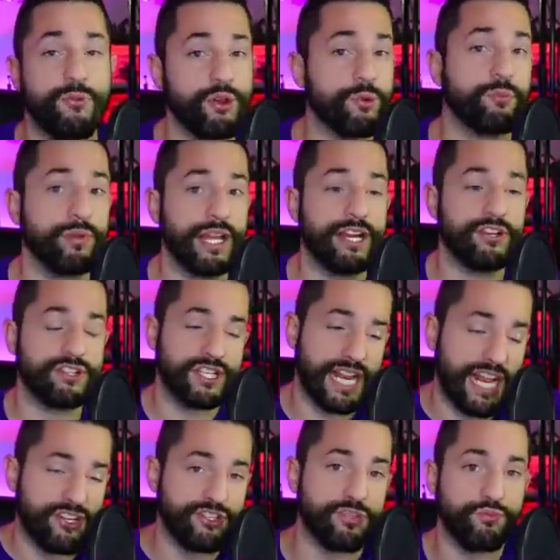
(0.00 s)
your players can
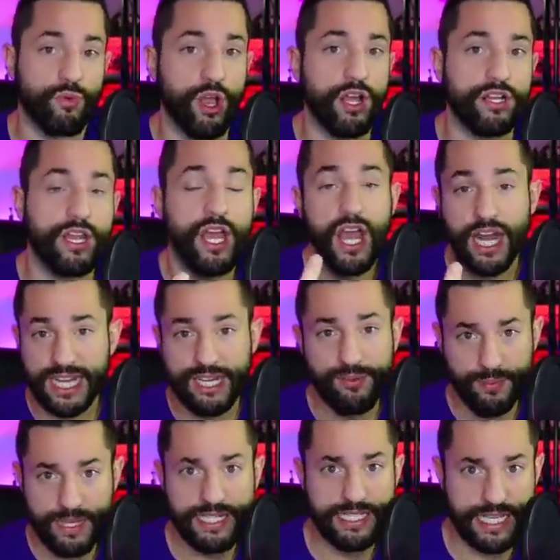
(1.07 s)
actually run an
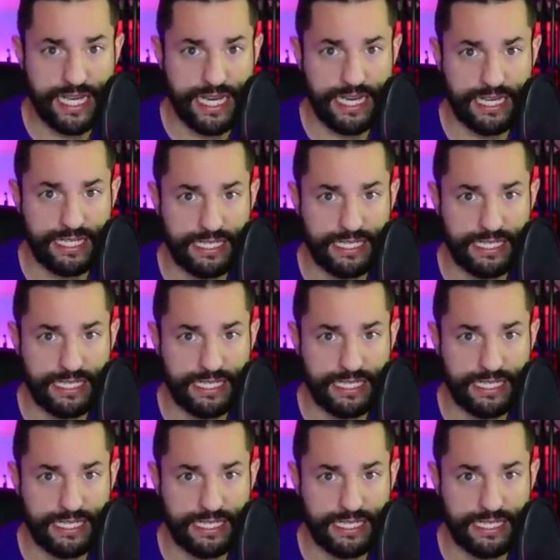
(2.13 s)
NPC.